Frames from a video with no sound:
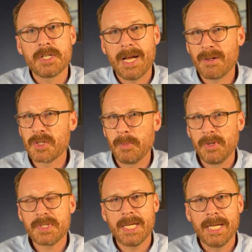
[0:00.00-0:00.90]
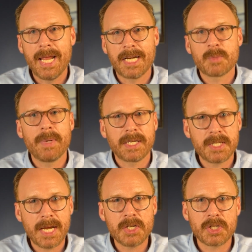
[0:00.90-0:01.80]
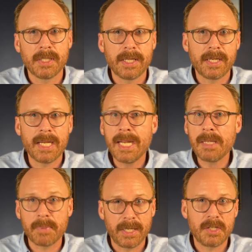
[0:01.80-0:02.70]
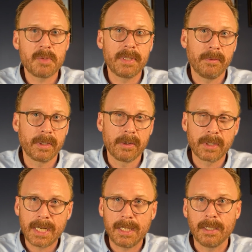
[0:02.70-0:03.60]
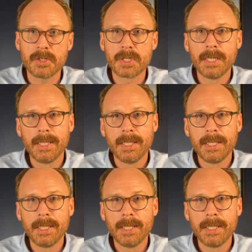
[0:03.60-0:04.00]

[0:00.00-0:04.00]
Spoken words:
Now it's almost an expectation that anybody should be able to go to college.